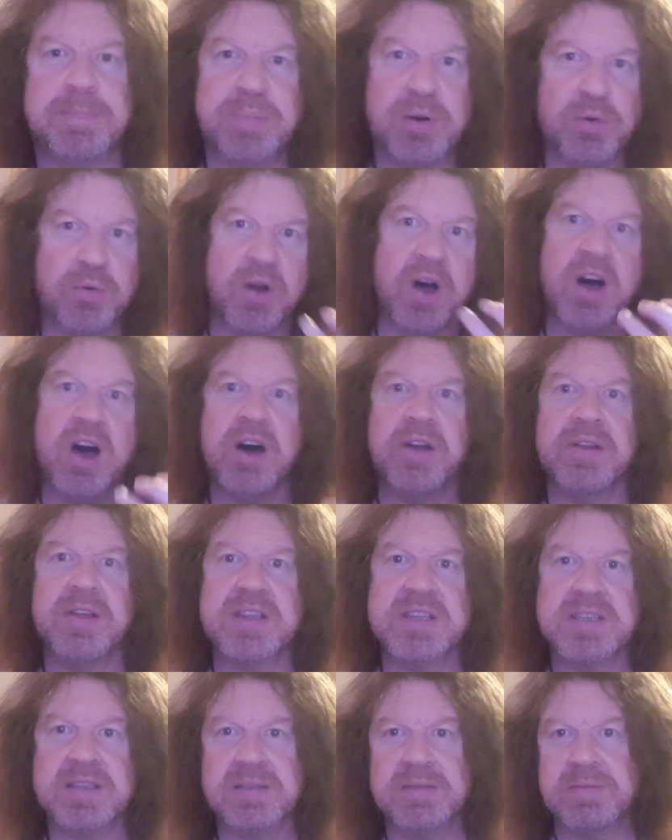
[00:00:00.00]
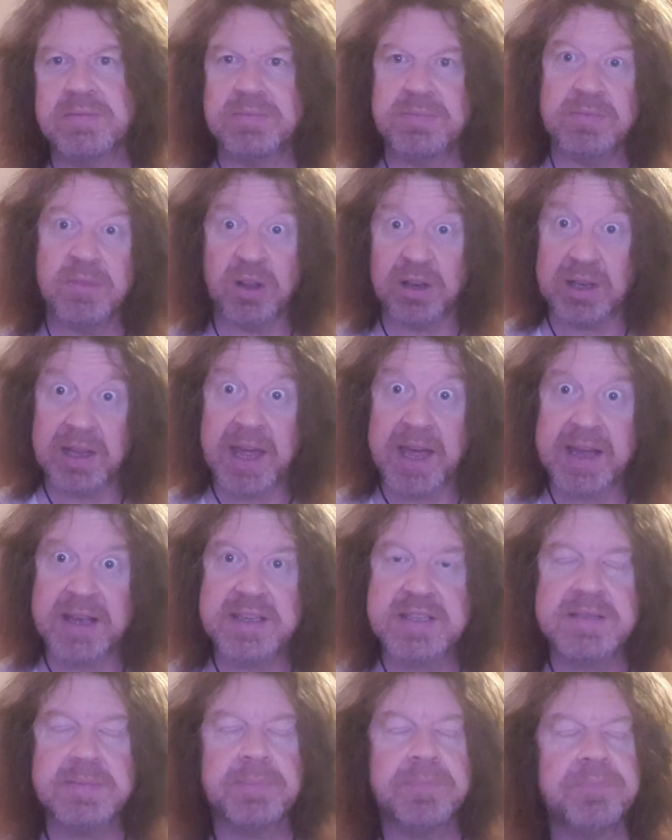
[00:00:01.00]
piranhas on
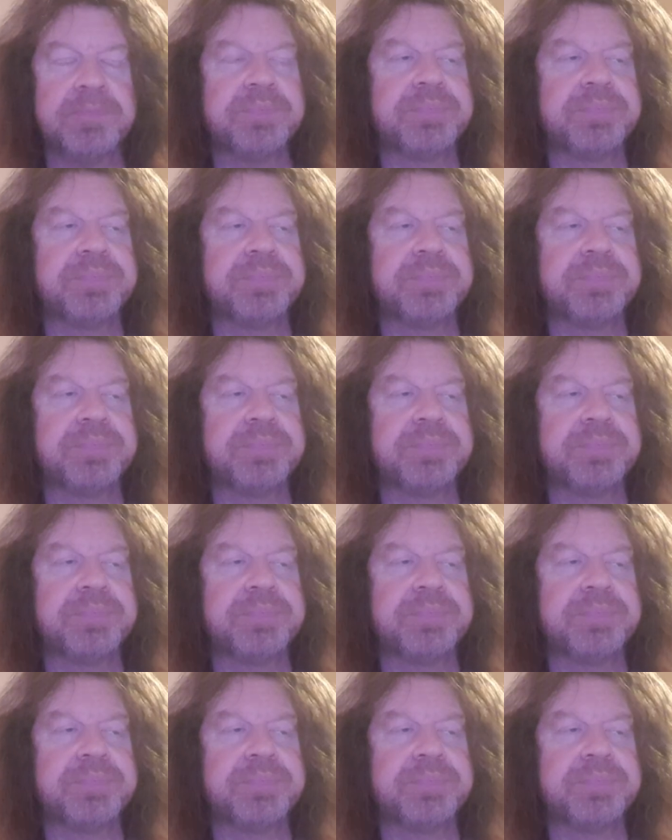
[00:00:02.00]
legs.